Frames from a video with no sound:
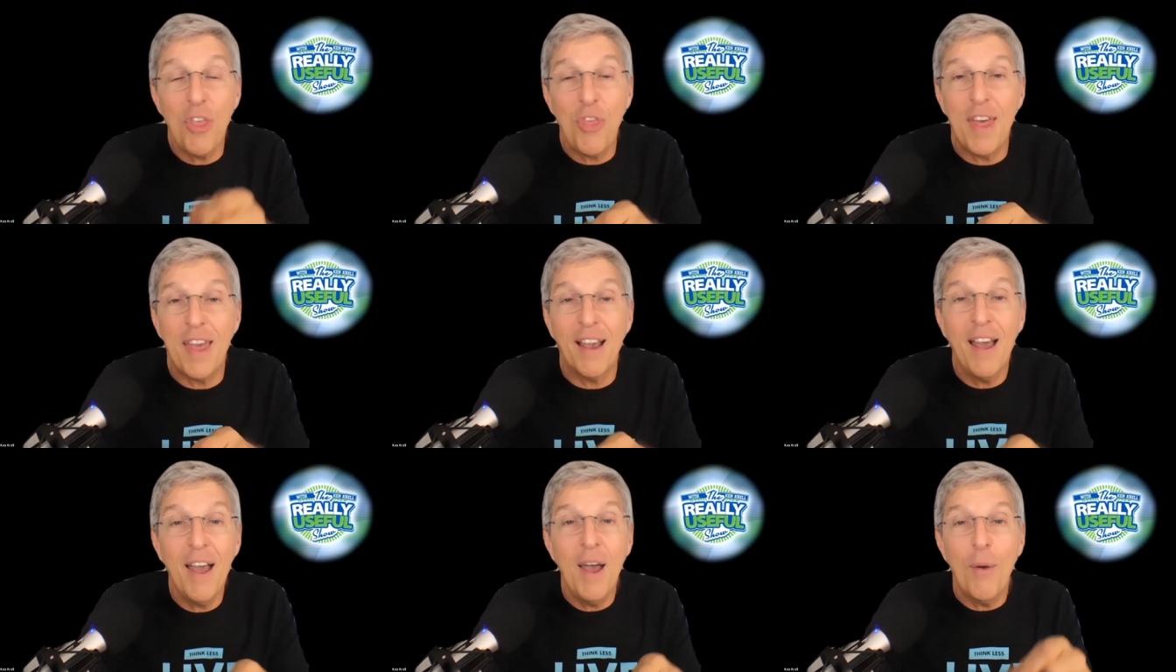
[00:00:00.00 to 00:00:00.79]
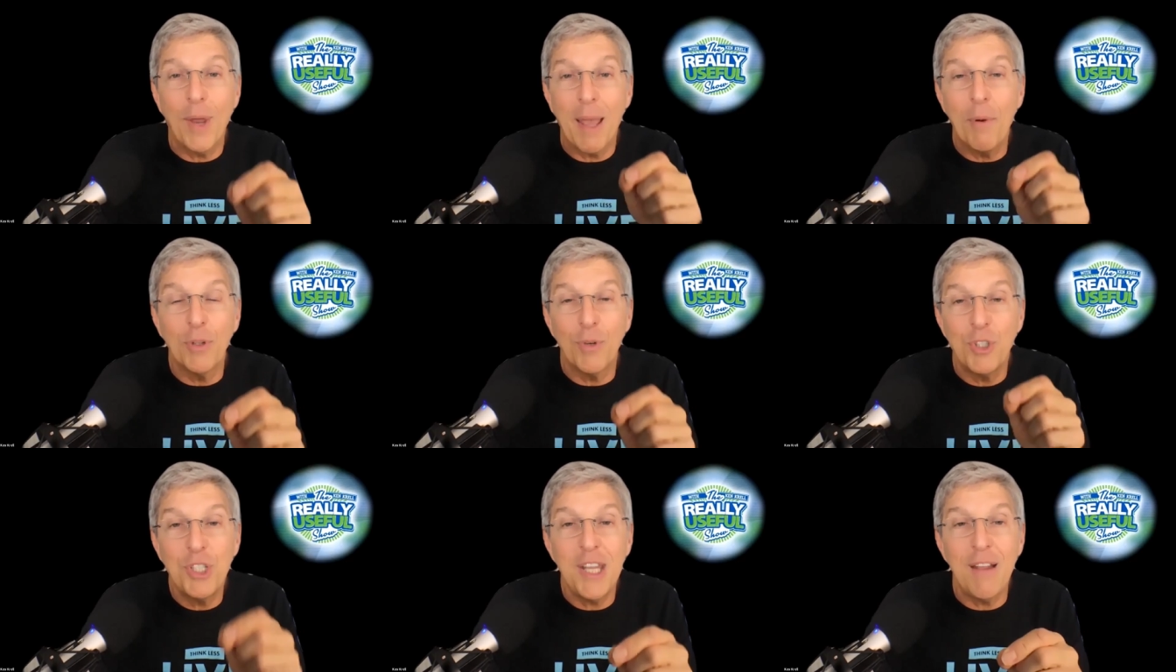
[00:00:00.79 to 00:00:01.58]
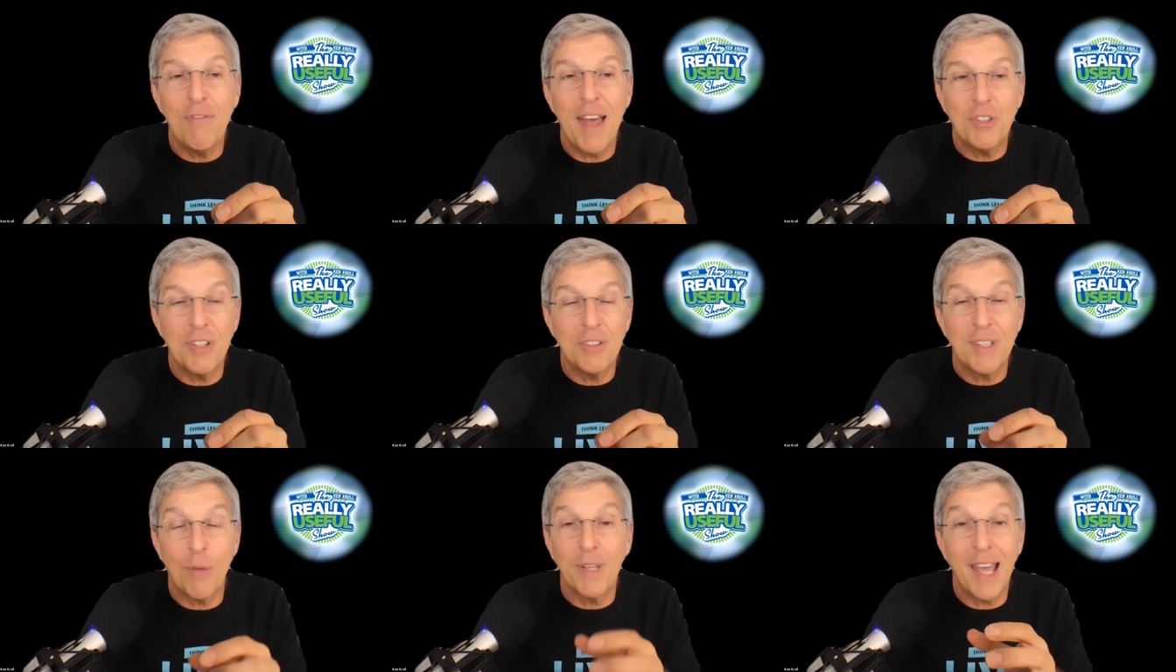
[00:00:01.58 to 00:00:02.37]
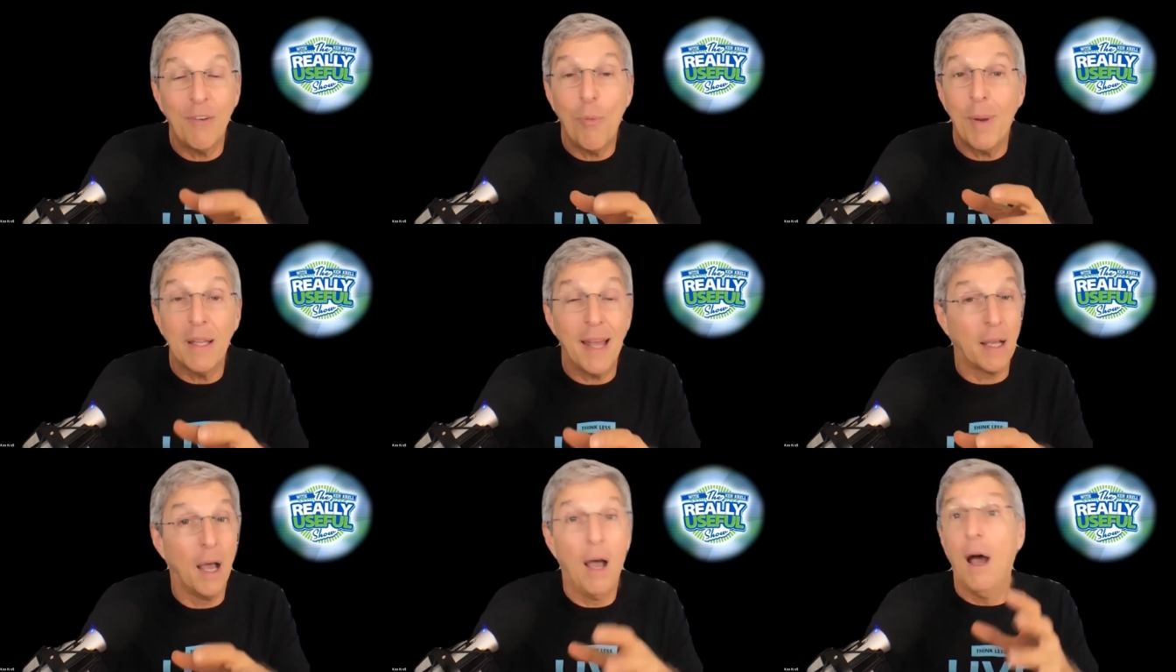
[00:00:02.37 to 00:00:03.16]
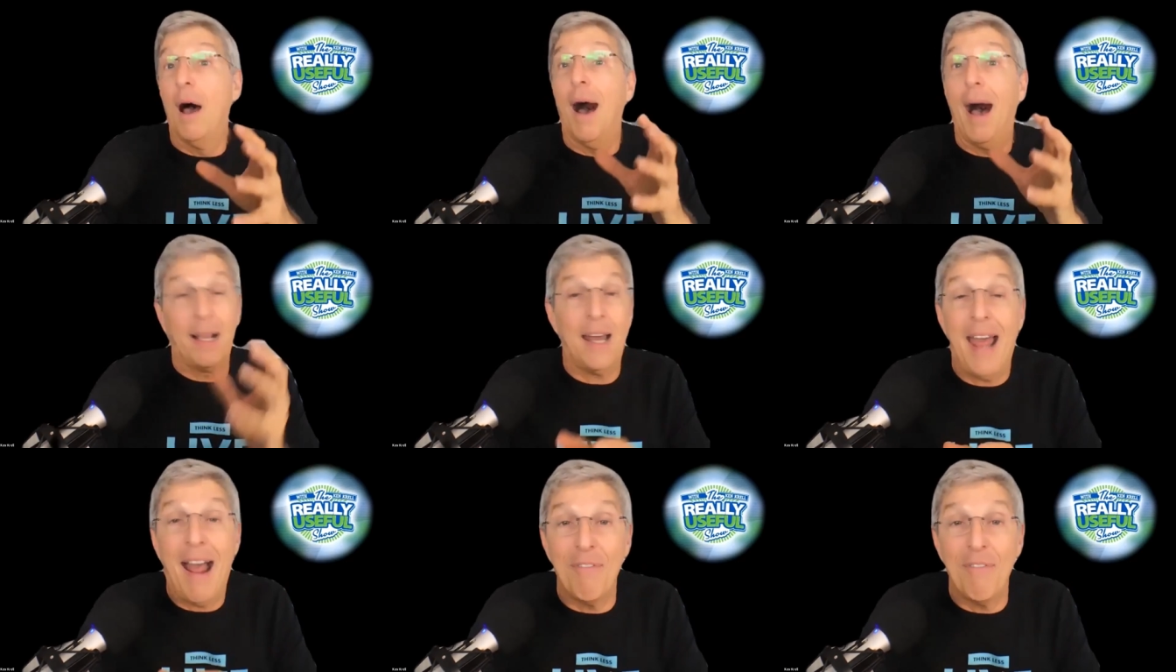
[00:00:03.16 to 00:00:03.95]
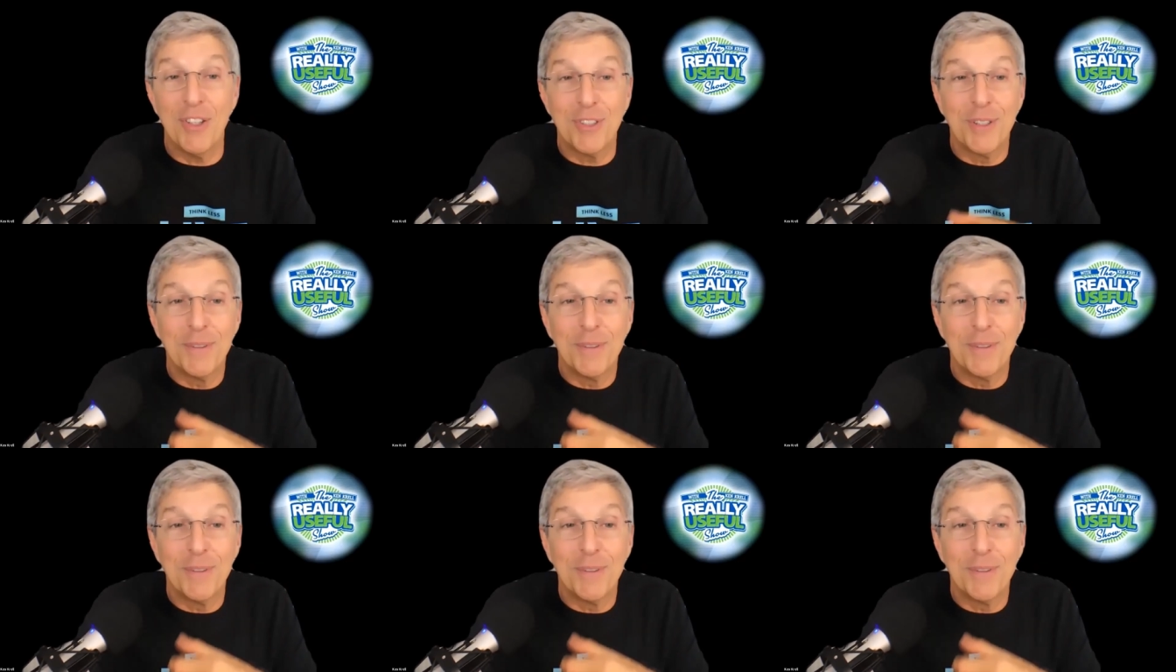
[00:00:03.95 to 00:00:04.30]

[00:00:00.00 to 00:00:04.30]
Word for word: thing were you able to achieve that just will get everybody like, I gotta have this?